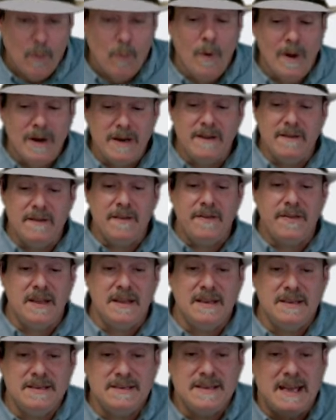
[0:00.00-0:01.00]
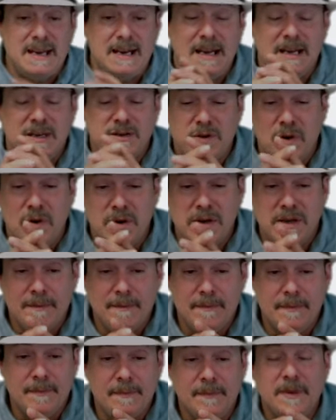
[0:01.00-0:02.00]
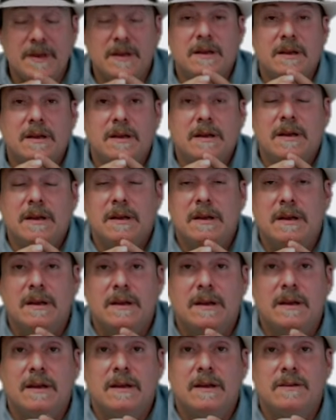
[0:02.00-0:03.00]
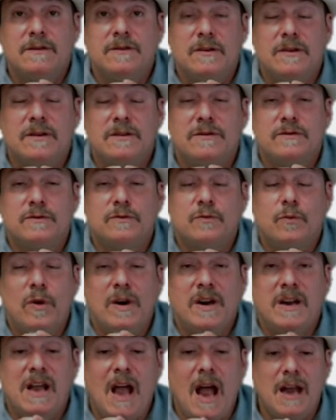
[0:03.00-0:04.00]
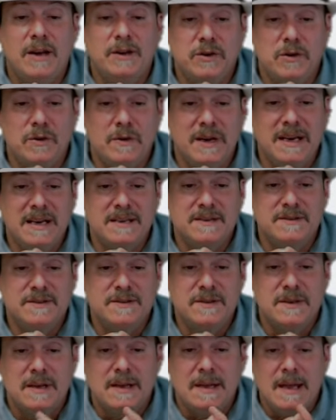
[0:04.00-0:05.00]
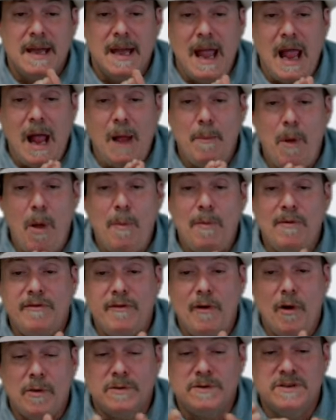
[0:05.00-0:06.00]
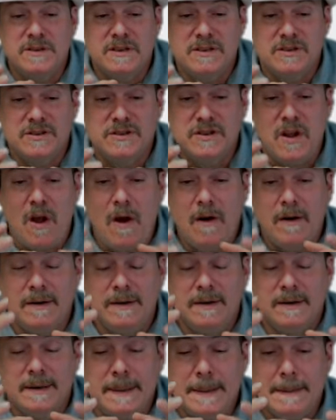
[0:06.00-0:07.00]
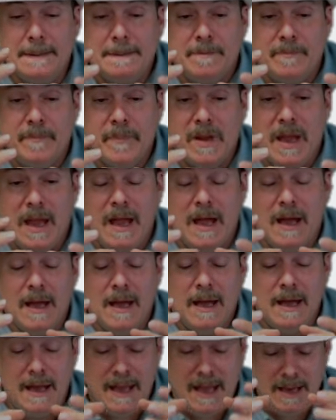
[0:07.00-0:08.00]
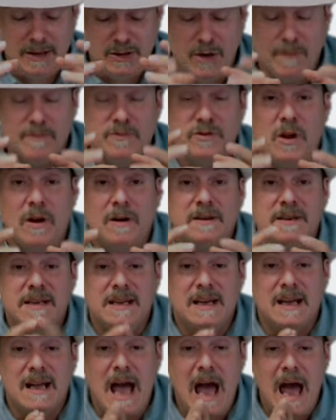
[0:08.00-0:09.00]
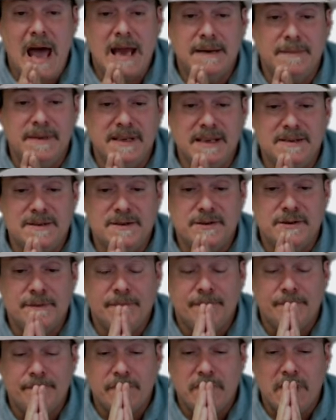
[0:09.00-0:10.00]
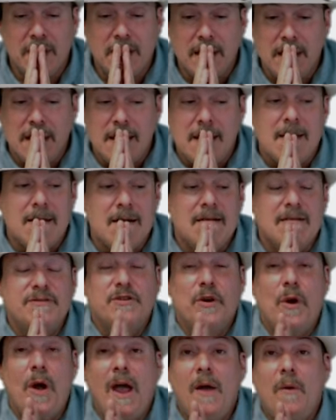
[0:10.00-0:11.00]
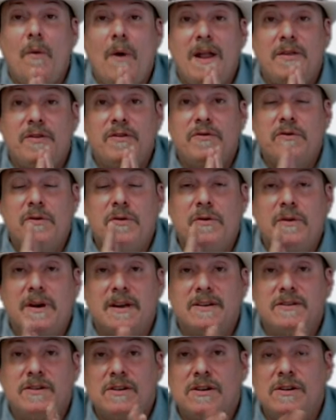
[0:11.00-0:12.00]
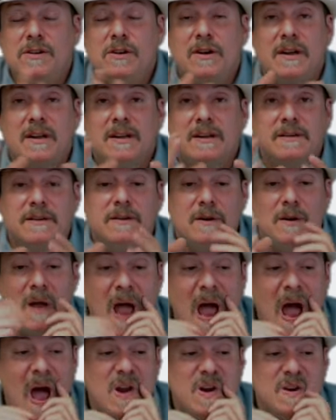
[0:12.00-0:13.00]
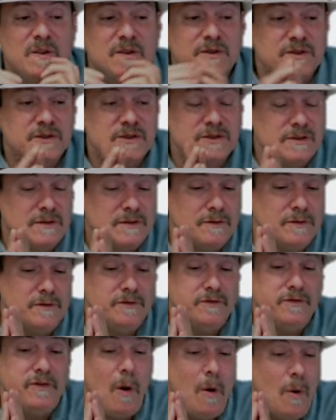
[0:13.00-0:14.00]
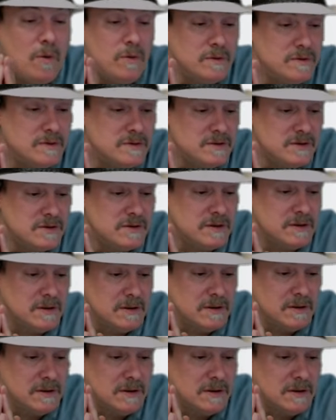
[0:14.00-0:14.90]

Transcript: one of the things that electroneum is, is working on doing is how mobile phones can start uh, and jumpstart the economies. So I went through and I took a look, you know, how does phones